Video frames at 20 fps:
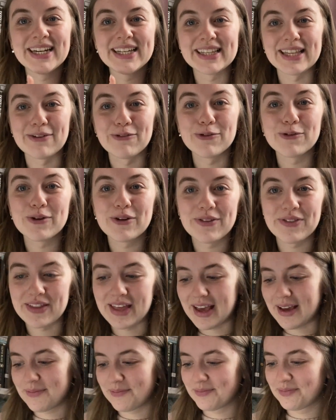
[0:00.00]
they're all on
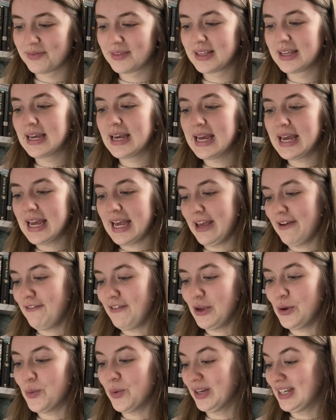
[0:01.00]
there
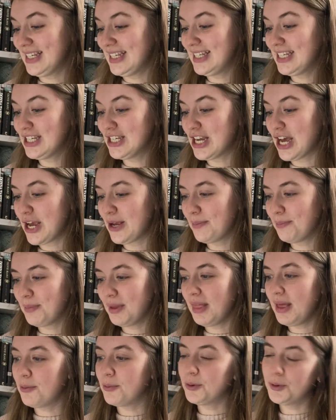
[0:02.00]
if you wanted to know, but
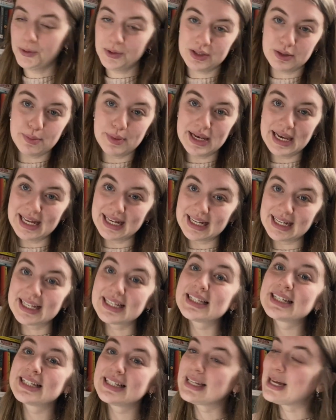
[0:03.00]
they will also be
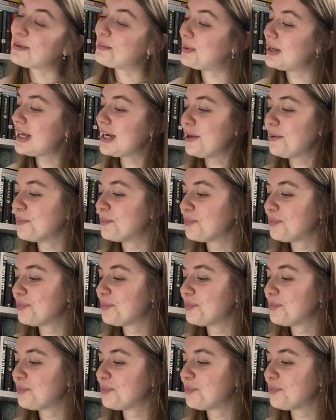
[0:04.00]
linked down below.